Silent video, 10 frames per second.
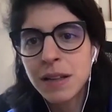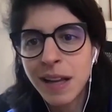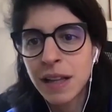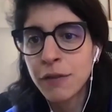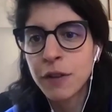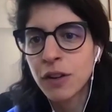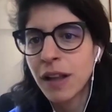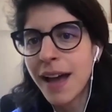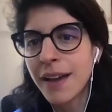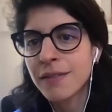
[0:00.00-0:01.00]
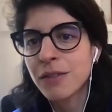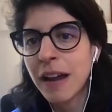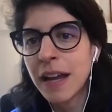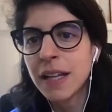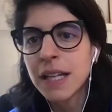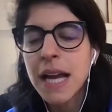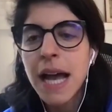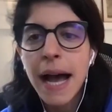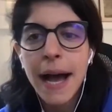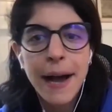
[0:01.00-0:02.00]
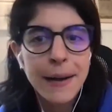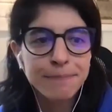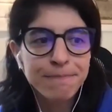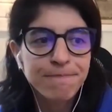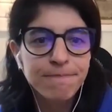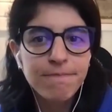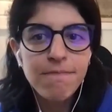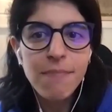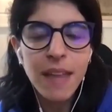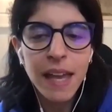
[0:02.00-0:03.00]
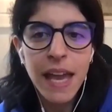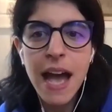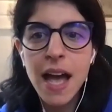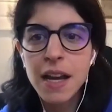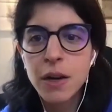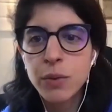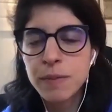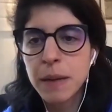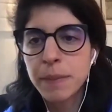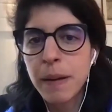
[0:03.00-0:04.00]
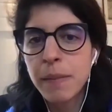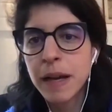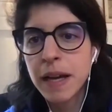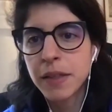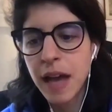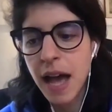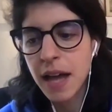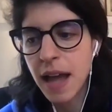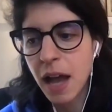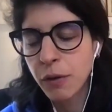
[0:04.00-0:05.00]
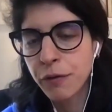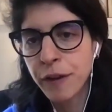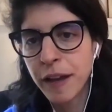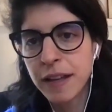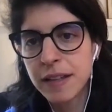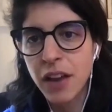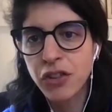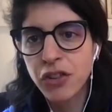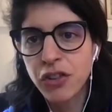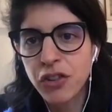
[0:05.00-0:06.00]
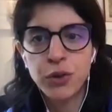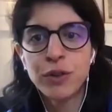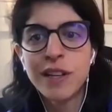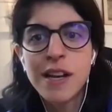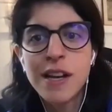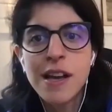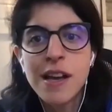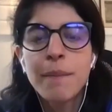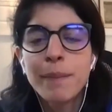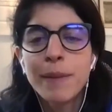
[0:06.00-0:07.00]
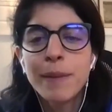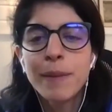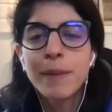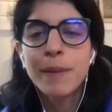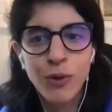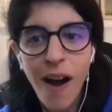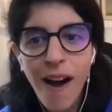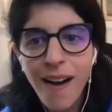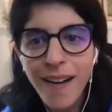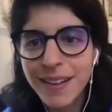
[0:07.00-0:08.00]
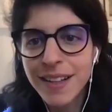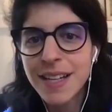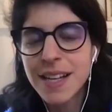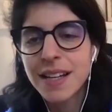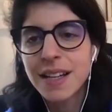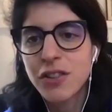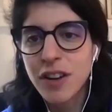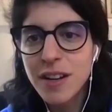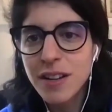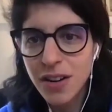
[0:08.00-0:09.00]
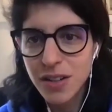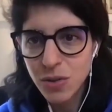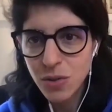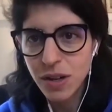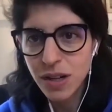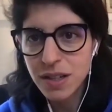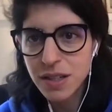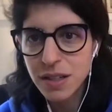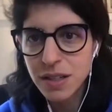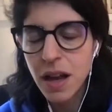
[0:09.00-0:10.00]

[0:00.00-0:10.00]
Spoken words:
like live their lives, right? And it was made public that Equifax actually issued millions of wrong credit scores